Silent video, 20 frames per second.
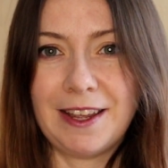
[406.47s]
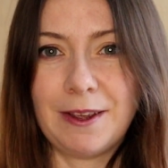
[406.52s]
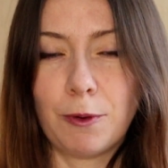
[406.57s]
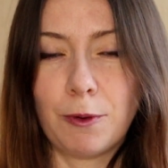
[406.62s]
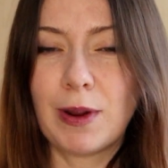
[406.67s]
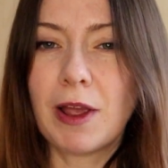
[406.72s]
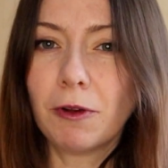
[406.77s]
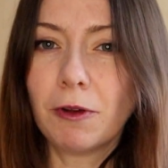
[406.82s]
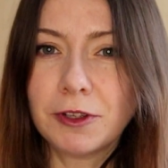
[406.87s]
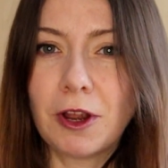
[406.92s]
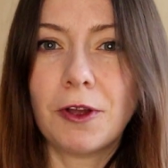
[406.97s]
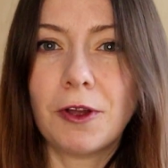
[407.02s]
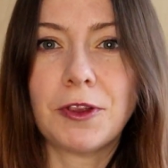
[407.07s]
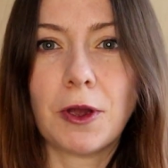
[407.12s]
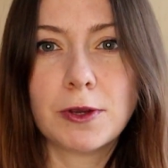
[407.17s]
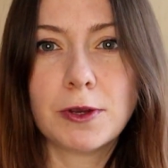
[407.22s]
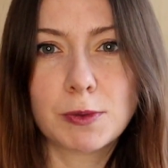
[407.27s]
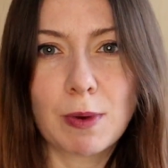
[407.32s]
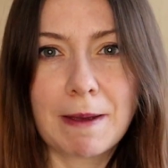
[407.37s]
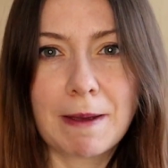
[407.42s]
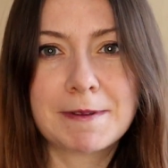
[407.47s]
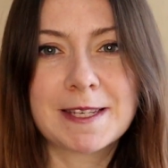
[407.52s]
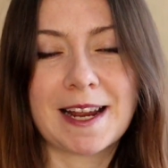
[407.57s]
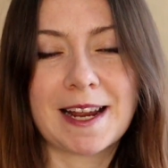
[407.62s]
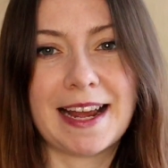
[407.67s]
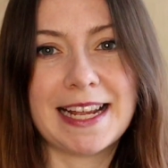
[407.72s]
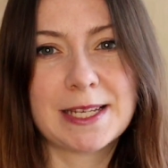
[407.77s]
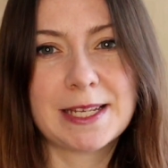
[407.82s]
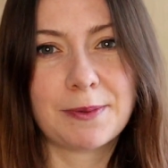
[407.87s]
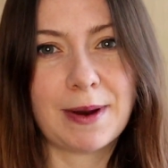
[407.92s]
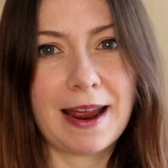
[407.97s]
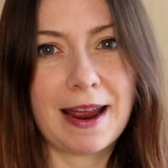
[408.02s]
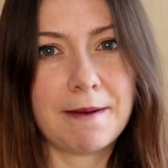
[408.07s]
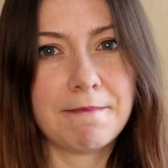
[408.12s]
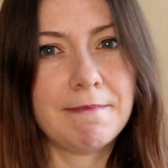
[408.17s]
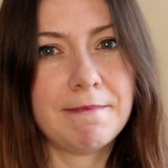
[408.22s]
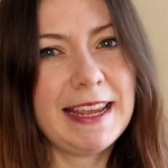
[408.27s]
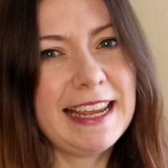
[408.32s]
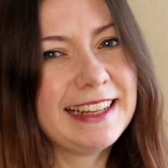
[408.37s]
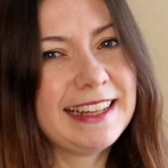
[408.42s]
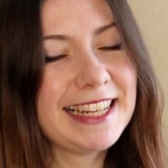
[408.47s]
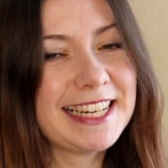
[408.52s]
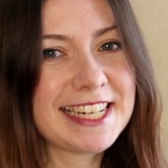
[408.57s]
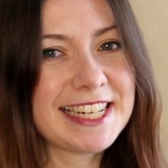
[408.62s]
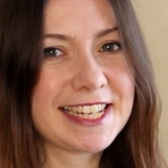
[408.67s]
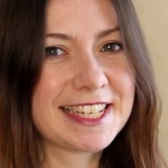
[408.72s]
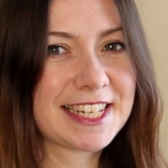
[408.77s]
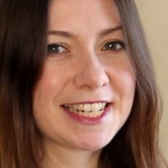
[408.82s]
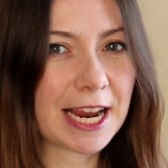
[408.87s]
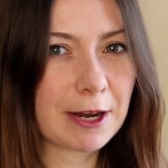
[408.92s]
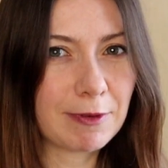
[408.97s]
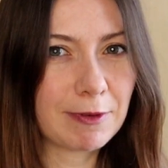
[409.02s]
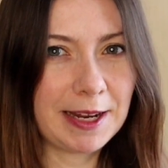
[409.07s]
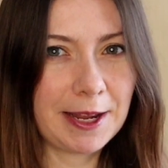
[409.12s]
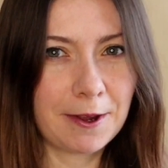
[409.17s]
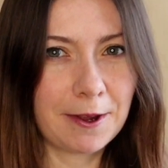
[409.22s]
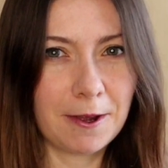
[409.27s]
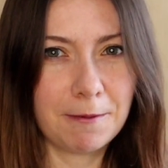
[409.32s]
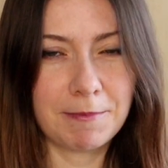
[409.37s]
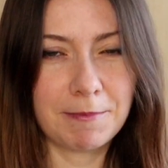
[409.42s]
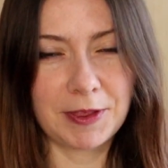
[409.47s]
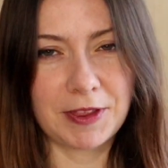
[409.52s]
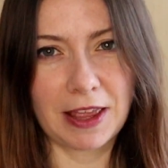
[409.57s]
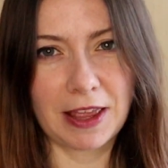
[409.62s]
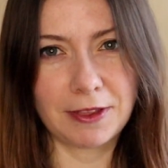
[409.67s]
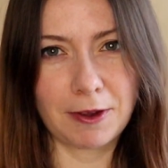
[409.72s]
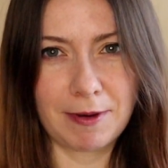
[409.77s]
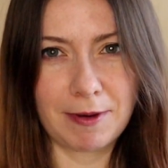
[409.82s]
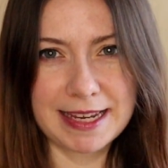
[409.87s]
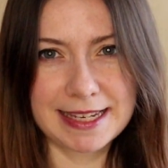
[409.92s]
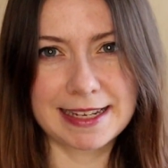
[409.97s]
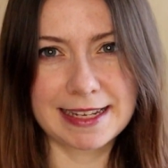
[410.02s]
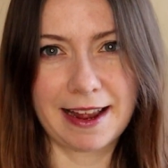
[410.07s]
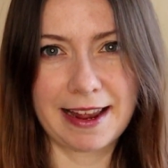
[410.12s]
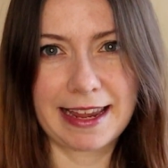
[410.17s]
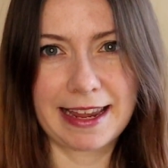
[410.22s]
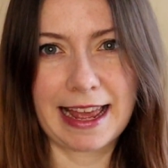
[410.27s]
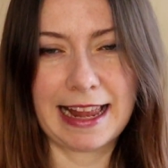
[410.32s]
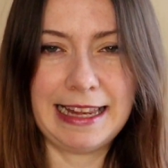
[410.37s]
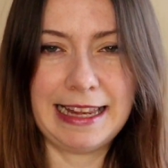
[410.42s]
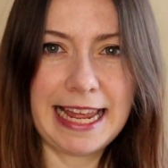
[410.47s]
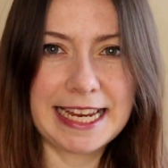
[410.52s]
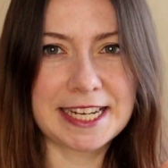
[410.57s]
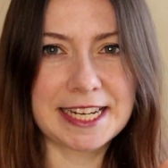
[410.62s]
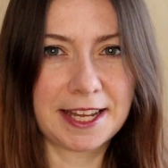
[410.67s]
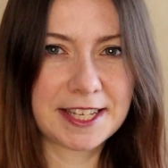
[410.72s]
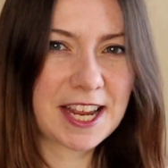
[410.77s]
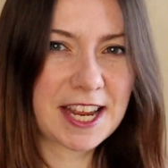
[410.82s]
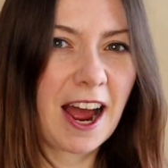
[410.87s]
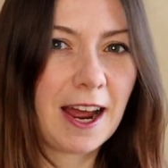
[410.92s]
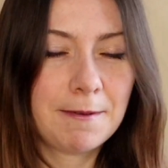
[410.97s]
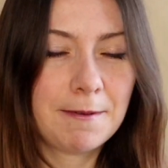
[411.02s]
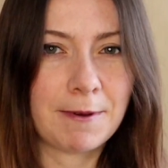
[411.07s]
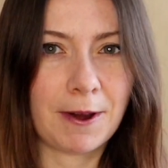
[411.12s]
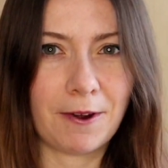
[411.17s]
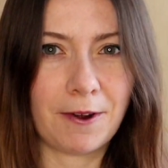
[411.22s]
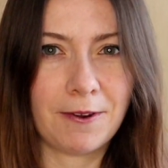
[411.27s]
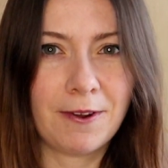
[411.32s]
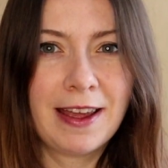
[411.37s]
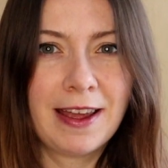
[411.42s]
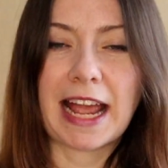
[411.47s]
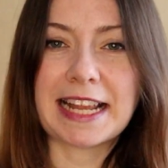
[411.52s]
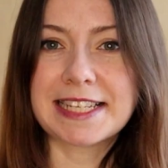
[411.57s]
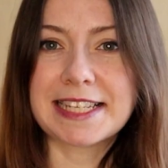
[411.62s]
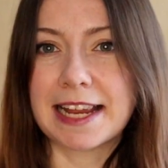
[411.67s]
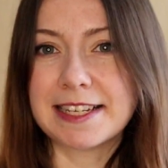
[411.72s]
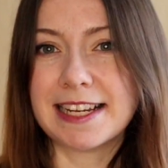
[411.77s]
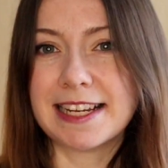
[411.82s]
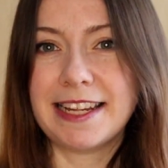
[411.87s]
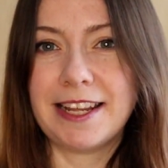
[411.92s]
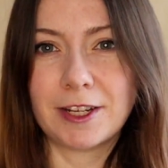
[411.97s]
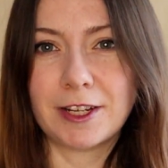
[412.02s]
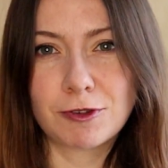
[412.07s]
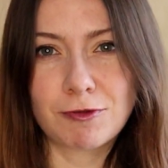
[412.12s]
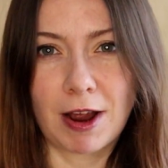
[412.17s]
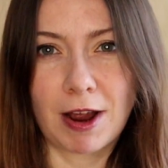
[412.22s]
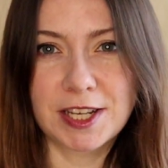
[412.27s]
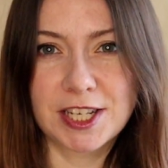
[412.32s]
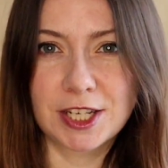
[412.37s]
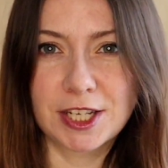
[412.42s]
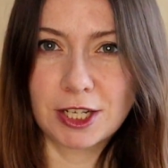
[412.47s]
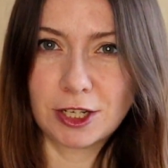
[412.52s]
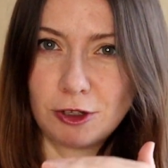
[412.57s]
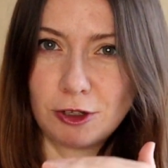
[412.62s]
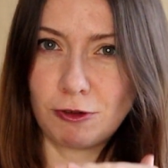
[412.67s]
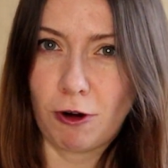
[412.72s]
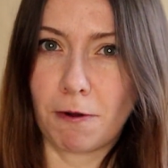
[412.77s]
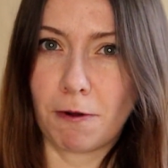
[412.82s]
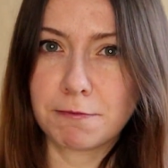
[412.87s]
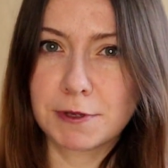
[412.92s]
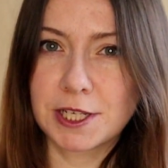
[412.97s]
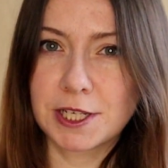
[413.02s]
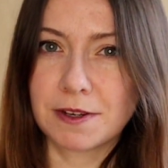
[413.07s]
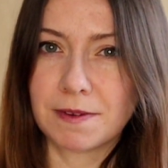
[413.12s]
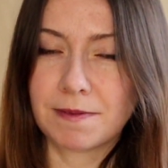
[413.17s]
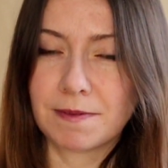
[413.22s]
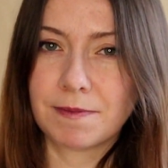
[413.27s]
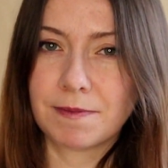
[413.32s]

We all know those websites where English is generally good, but then there is like a little typo and suddenly your trust drops.